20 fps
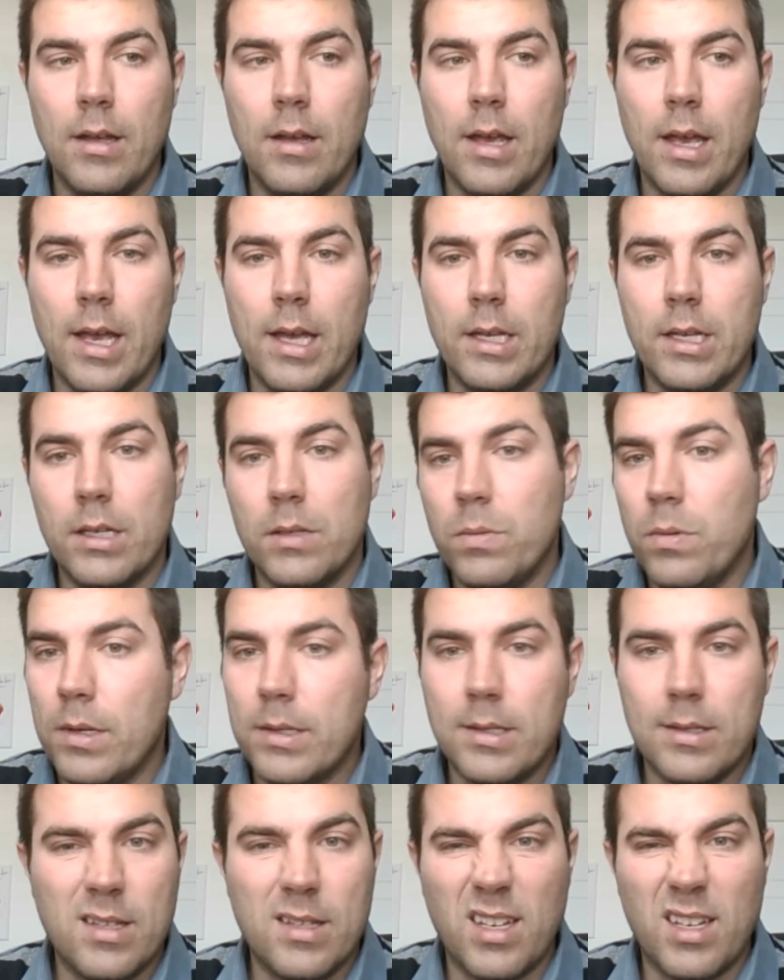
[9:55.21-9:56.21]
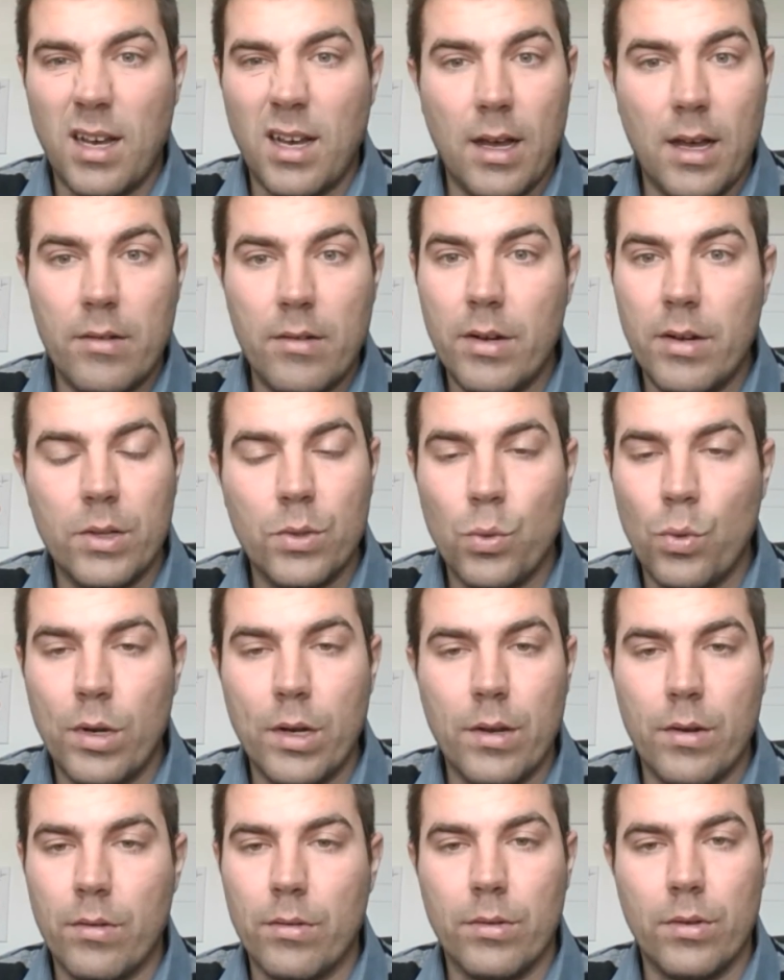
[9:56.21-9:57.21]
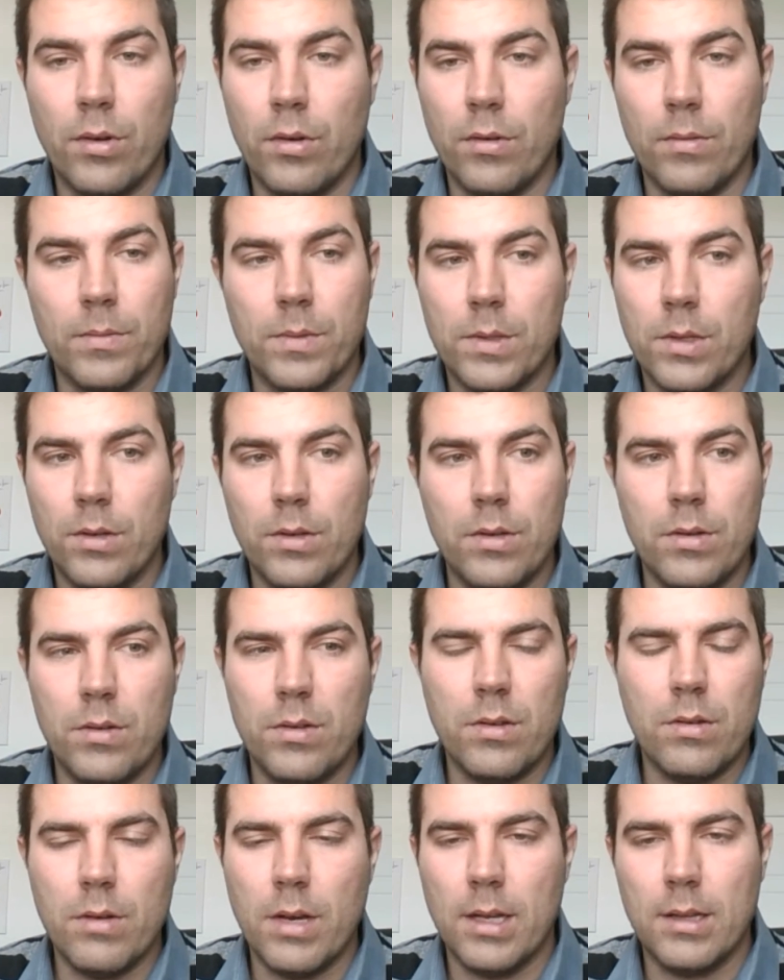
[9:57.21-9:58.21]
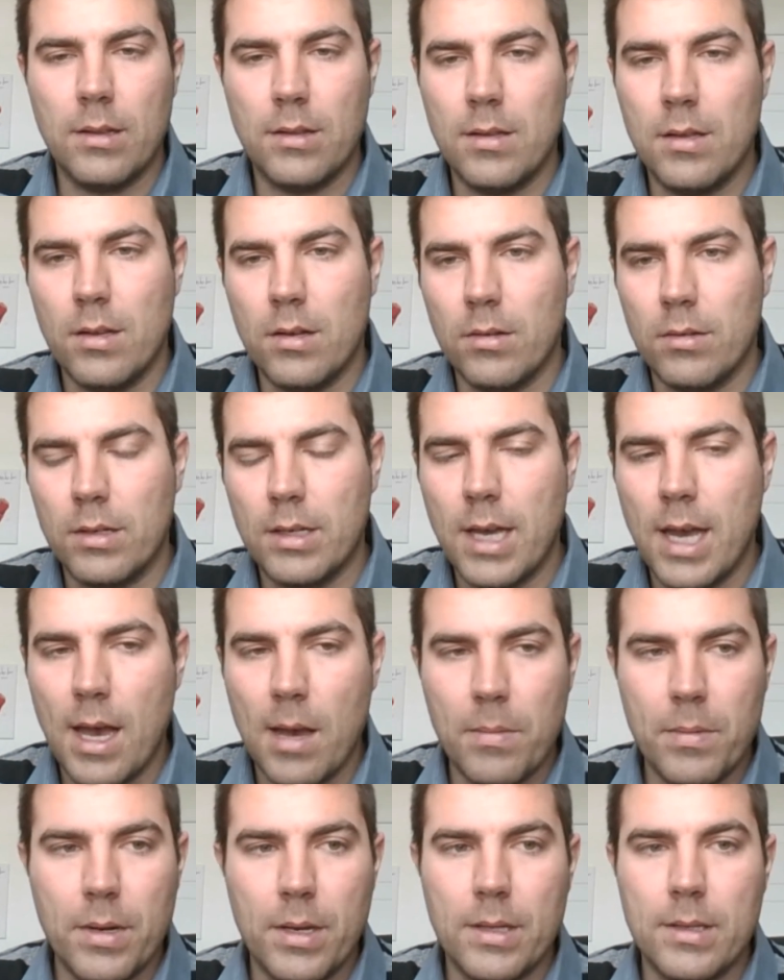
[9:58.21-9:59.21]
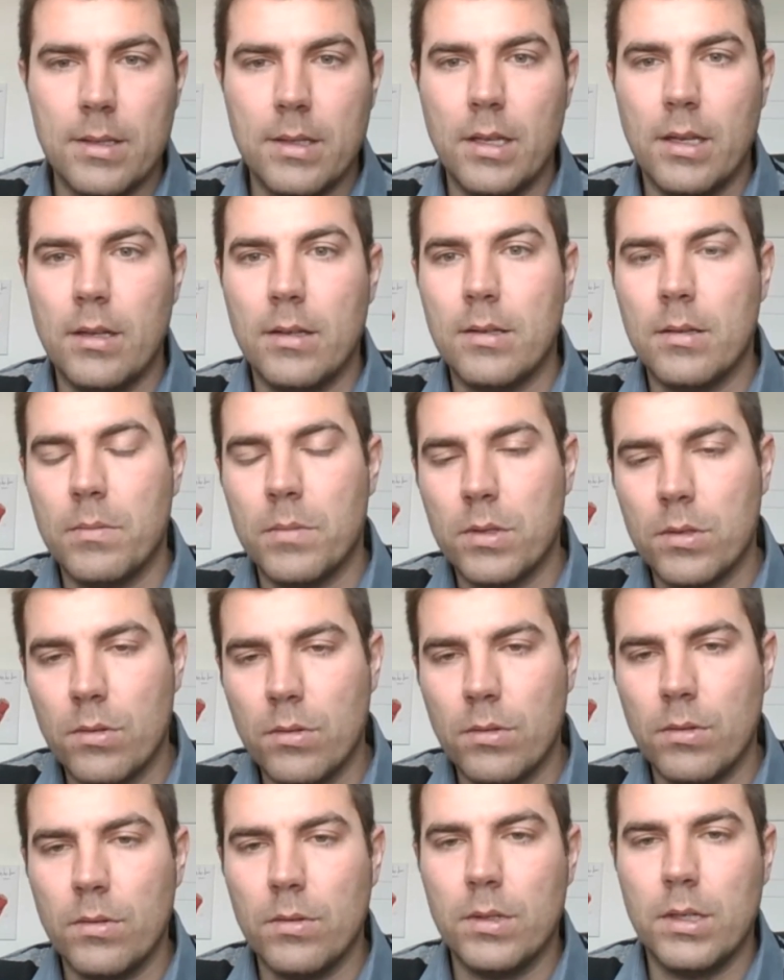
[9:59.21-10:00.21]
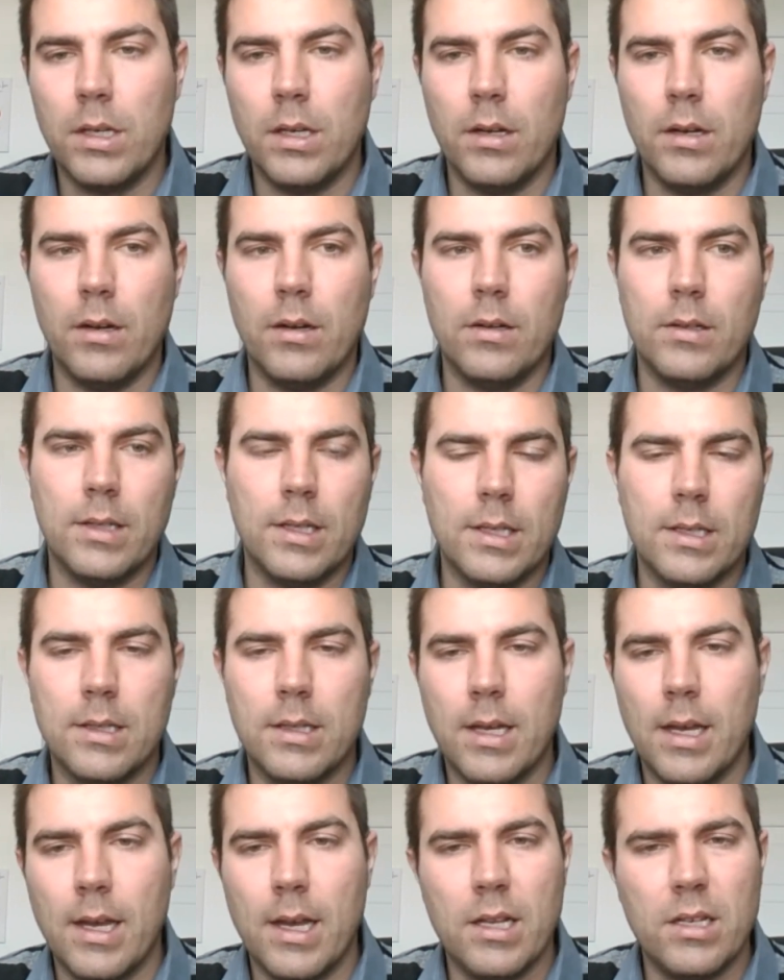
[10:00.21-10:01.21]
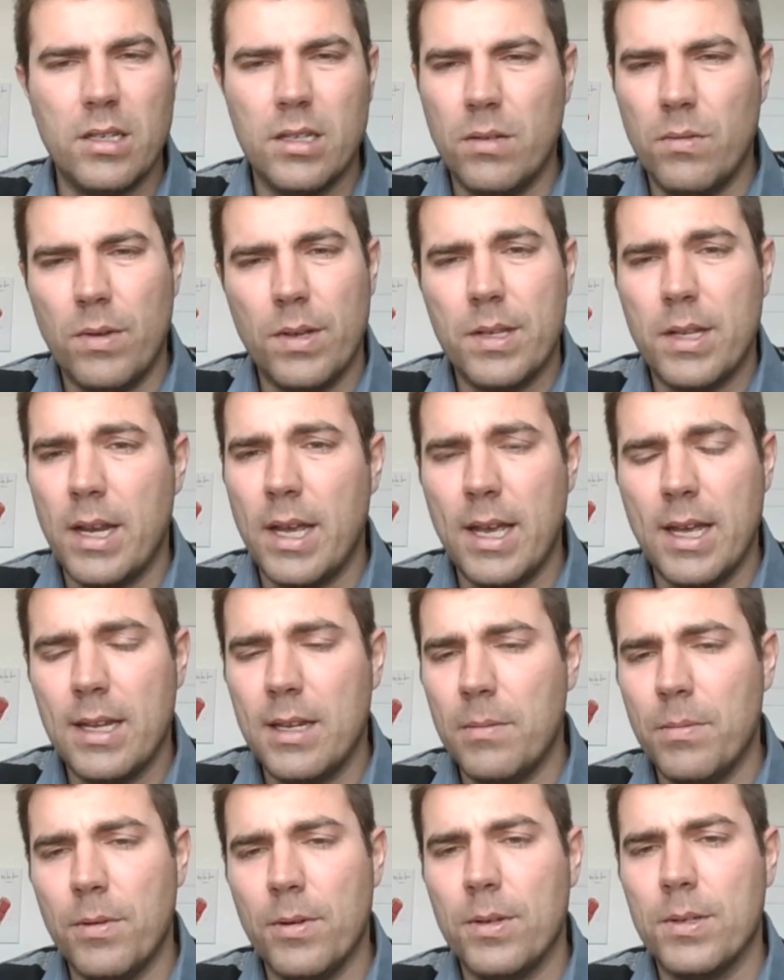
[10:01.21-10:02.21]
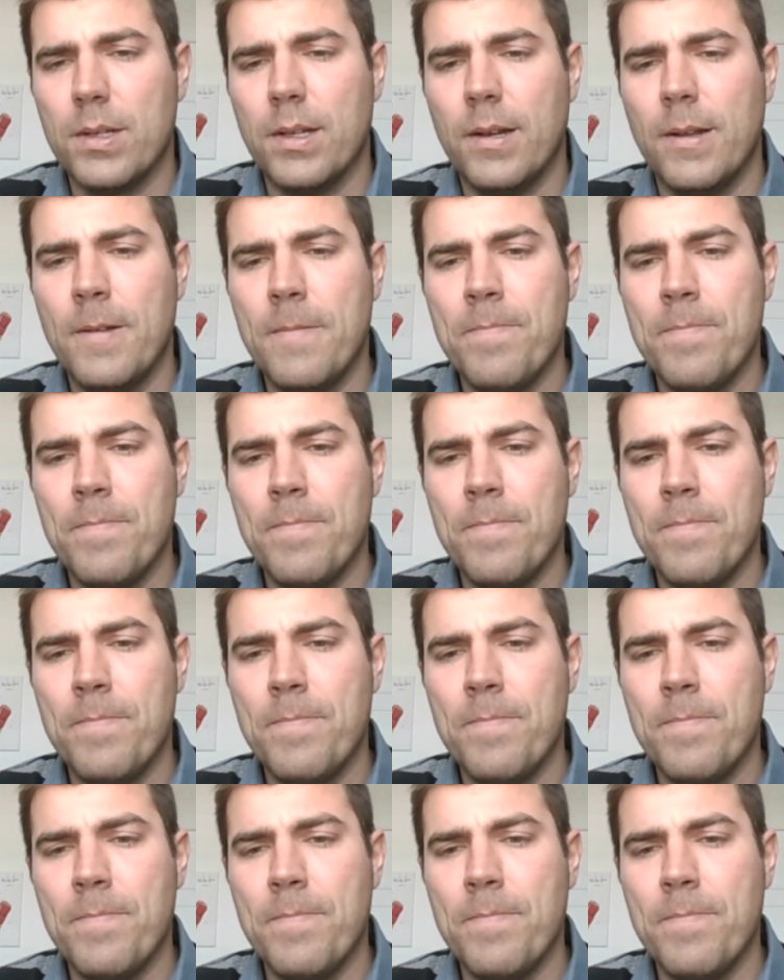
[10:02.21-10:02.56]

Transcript: It just was like a 120-year-old home. So you had, cabinets, needed some screws here, this, that, and she wasn't a handy person.